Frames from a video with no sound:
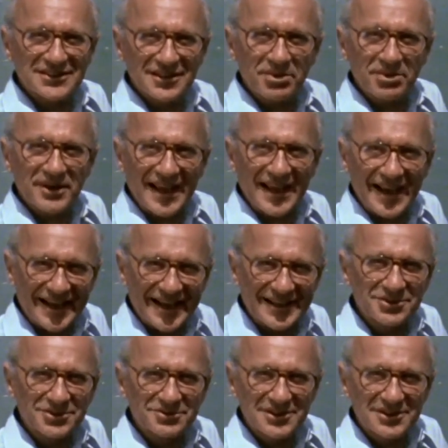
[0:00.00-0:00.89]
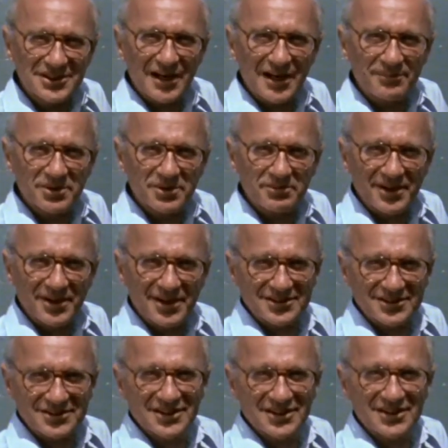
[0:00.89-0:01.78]
simply had to adopt a
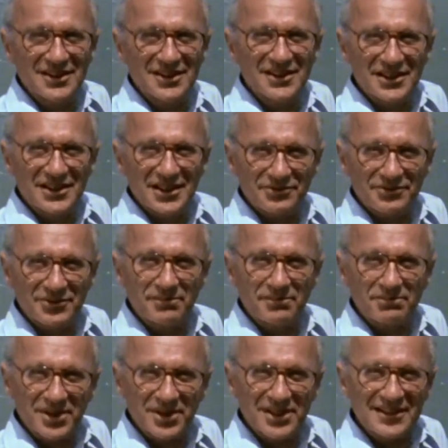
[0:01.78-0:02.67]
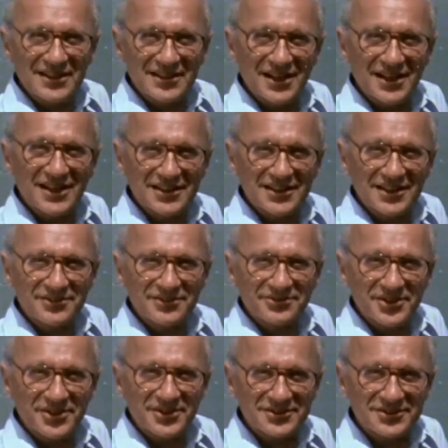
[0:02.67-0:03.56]
policy of complete
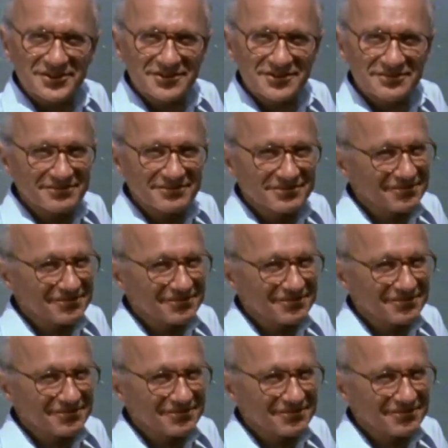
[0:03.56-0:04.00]
non-interference.